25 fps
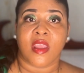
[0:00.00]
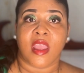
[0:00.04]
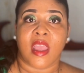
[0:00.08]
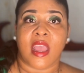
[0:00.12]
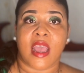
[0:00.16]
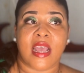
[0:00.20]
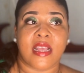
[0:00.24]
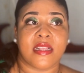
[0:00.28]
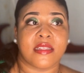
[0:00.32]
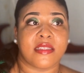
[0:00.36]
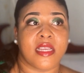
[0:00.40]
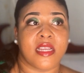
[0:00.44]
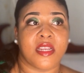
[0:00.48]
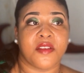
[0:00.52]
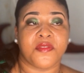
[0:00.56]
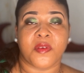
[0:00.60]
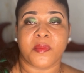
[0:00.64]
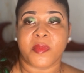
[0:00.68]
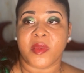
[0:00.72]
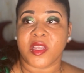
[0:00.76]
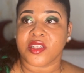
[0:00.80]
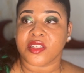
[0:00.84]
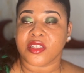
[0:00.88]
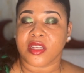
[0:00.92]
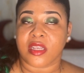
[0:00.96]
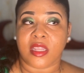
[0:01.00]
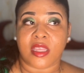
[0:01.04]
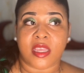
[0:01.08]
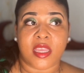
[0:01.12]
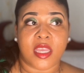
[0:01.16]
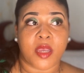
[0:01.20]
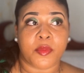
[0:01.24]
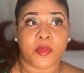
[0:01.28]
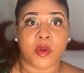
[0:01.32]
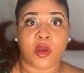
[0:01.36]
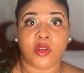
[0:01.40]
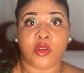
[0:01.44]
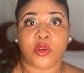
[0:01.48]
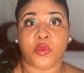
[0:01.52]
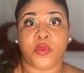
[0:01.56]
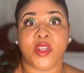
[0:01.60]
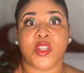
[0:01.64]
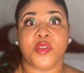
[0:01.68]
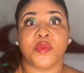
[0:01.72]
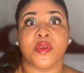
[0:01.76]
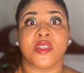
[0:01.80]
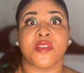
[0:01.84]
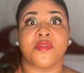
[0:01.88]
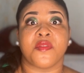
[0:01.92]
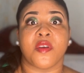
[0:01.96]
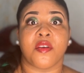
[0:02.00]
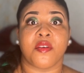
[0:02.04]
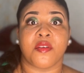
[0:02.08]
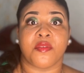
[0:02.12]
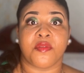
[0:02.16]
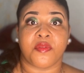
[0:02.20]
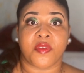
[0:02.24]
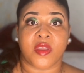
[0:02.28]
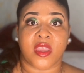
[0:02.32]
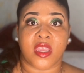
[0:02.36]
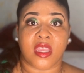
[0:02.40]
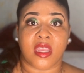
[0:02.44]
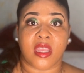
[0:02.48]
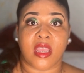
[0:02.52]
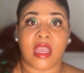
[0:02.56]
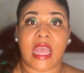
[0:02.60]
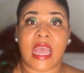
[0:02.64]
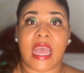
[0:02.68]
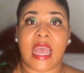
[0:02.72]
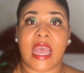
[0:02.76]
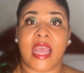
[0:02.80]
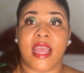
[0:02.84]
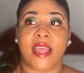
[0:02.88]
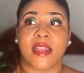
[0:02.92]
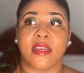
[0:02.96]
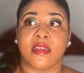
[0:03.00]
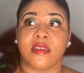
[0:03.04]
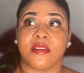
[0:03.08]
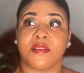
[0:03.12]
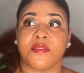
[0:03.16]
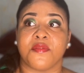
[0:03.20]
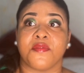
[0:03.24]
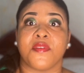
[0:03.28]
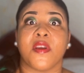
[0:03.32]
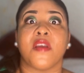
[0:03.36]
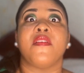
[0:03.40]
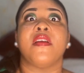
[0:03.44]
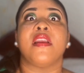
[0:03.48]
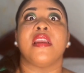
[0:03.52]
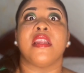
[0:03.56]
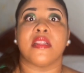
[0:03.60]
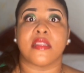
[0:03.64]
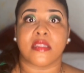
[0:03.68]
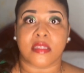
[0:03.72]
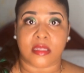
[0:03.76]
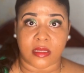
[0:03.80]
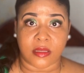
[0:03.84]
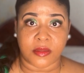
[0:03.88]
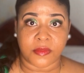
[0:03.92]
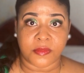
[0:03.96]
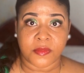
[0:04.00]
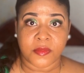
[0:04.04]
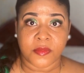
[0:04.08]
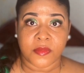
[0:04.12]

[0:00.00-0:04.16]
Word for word: As information came out, which was very vague and very little,